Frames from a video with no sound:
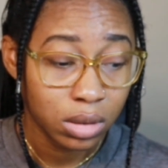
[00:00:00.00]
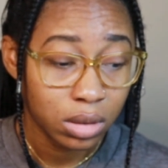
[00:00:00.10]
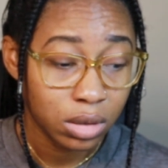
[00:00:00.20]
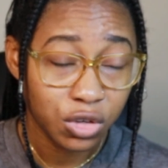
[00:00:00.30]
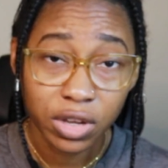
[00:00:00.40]

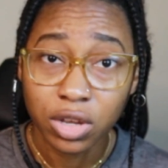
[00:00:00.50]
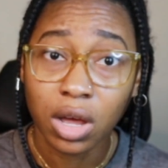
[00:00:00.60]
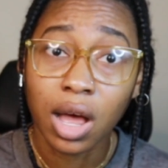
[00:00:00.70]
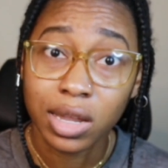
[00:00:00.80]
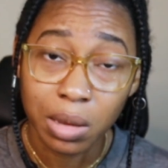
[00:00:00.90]
She said
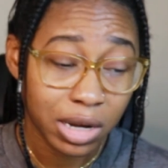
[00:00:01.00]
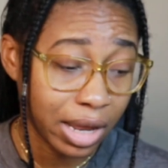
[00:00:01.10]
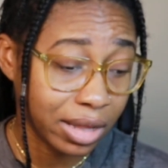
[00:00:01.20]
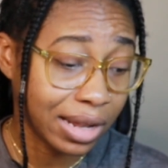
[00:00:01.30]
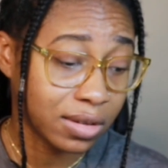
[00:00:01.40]
y'all got
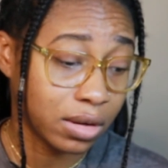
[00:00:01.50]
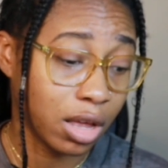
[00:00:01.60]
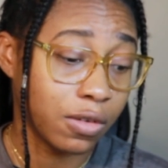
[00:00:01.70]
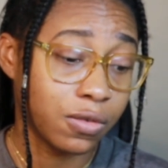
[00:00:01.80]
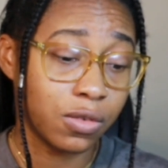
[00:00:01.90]
Lemonade, that's
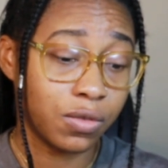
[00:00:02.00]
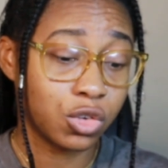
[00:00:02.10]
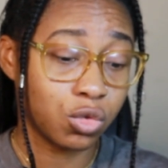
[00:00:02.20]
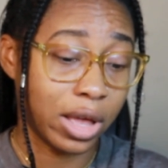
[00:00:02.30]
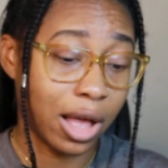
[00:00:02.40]
enough. A
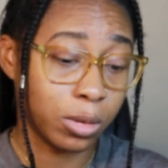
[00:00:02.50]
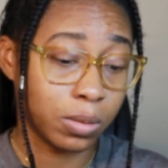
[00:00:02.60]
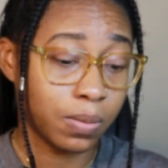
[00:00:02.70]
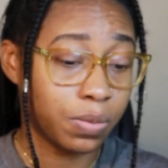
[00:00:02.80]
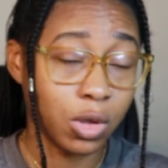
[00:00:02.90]
visual
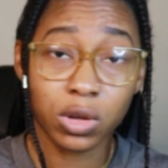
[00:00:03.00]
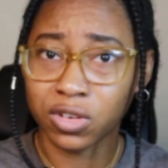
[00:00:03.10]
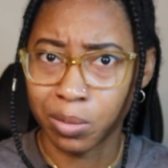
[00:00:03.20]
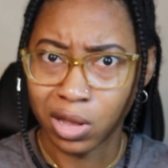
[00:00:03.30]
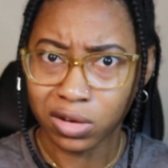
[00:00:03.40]
album. No, it's
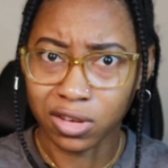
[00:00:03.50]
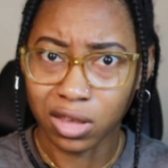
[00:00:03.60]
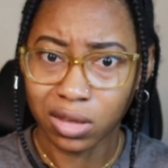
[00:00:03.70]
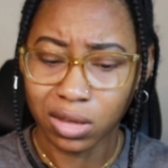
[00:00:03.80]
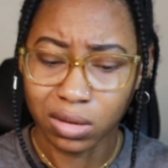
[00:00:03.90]
not, Beyonce.